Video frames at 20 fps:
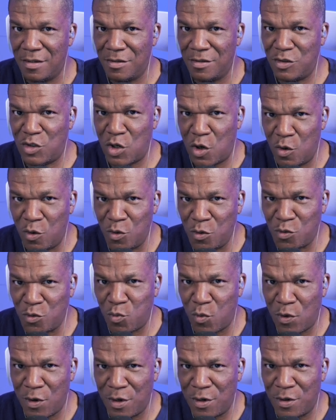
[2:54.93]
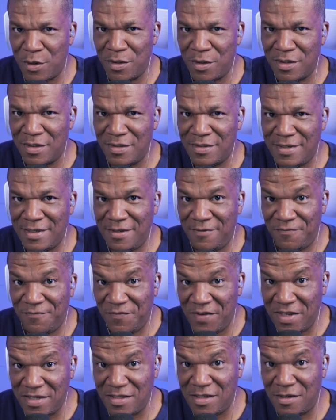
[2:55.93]
Those were
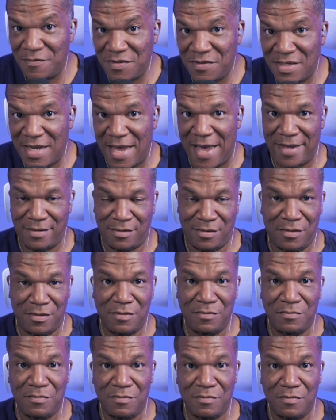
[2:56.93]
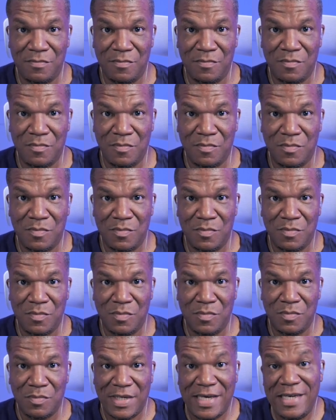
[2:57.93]
defensive stats.
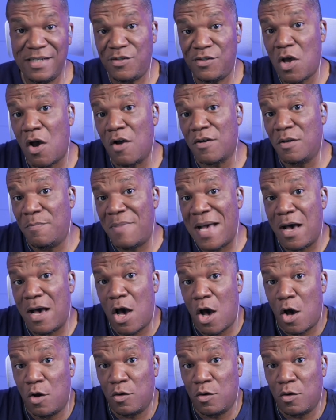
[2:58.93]
He's talking about how